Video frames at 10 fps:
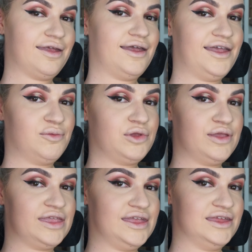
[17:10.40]
I am
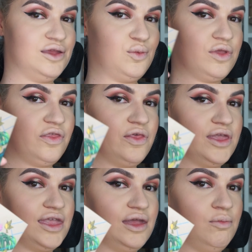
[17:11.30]
going in with
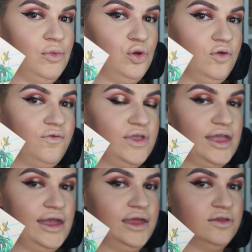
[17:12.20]
the Morphe
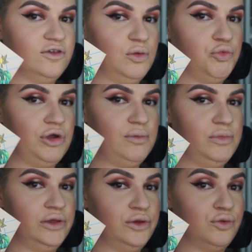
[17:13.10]
and
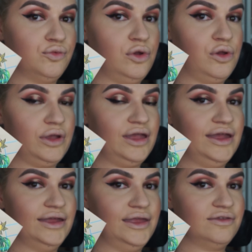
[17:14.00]
Bretman Rock
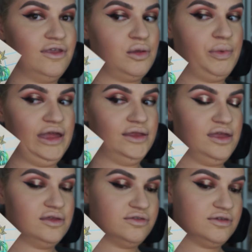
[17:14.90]
Highlighting
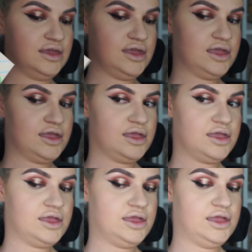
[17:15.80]
Palette.
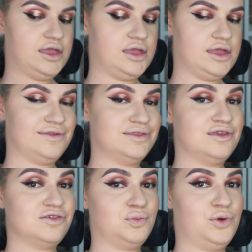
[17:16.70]

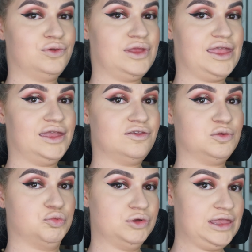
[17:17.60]
This one is
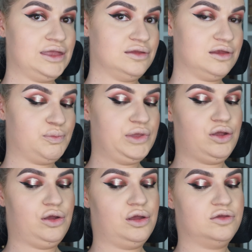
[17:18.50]
brilliant
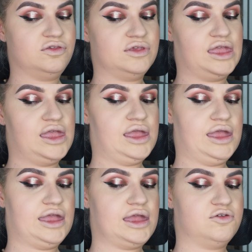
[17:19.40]
because,
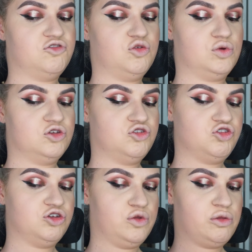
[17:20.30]
do you want to just
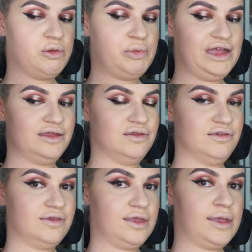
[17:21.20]
show them the
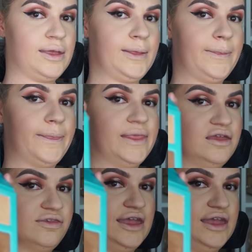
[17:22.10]
pans? This